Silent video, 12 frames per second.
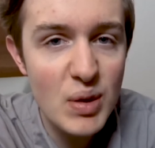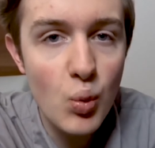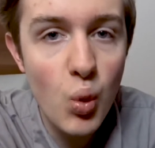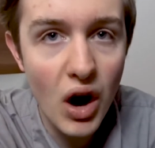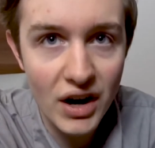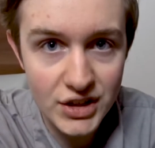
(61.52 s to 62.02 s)

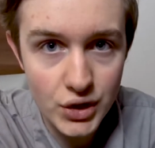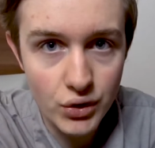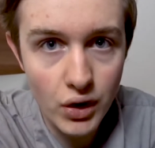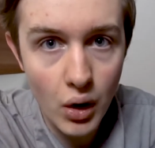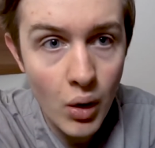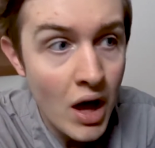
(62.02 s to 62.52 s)

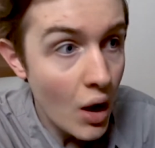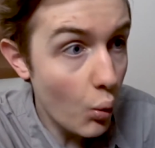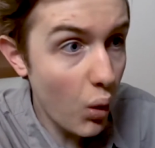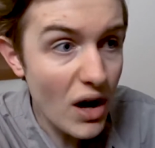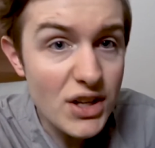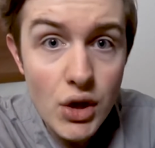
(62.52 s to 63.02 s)
€1.
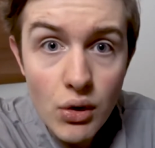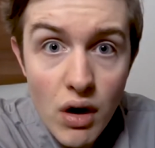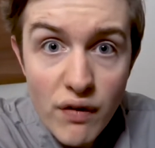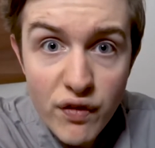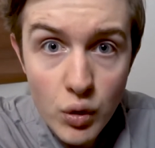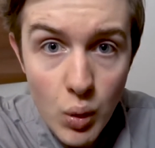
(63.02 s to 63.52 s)

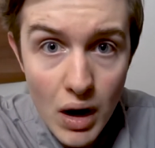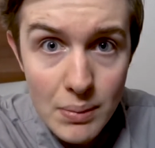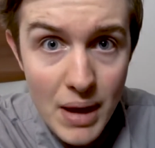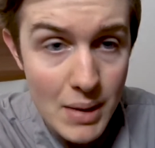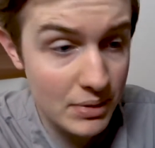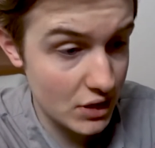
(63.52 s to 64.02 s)
€1 for one
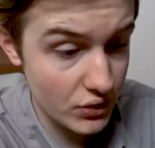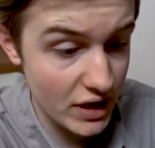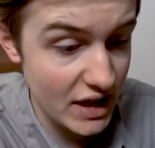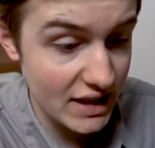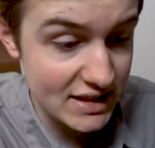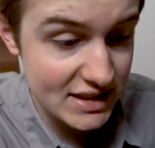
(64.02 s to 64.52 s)
paper is
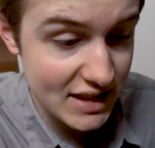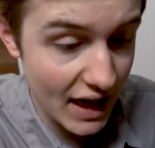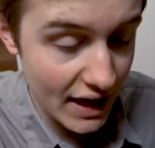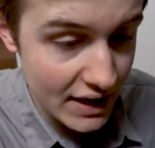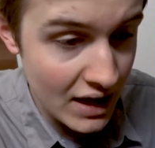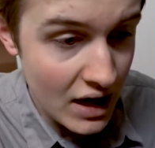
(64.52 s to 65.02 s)
already
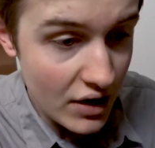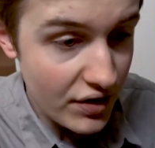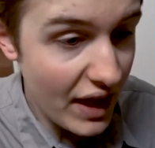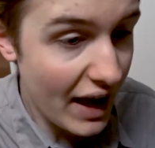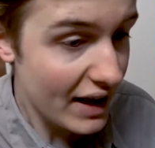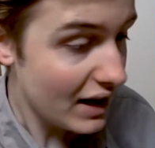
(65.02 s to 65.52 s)
insane.
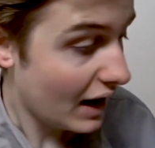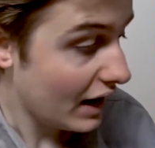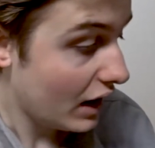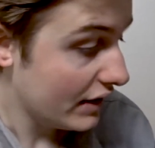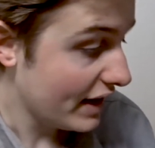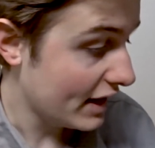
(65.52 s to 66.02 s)
Then
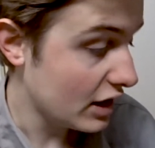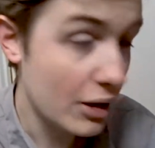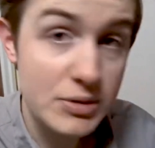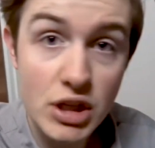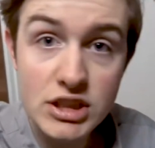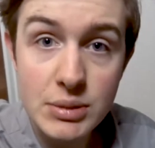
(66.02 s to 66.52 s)
they ended
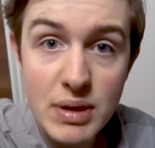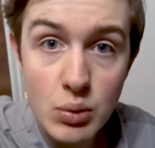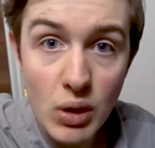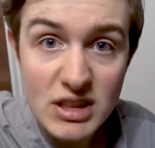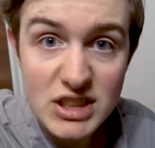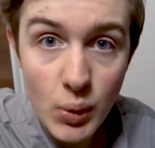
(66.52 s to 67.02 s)
up charging me
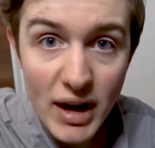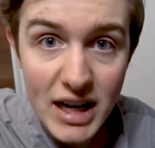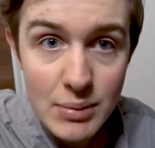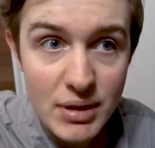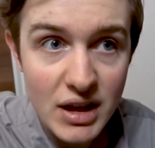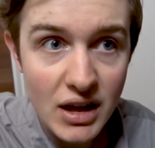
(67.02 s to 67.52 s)

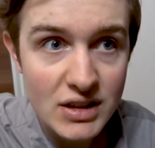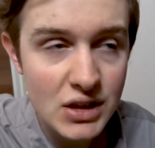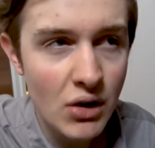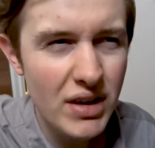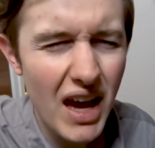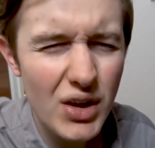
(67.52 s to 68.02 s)
$1.20 because,
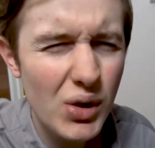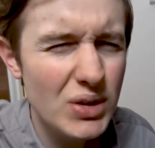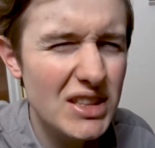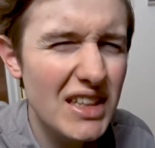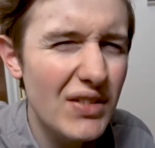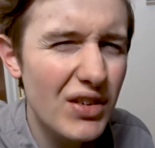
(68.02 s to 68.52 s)
oh yeah, you
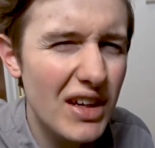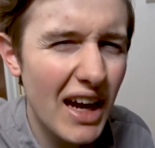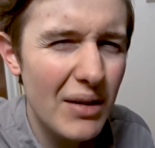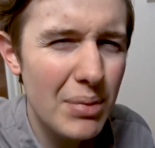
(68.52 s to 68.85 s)
used a different kind of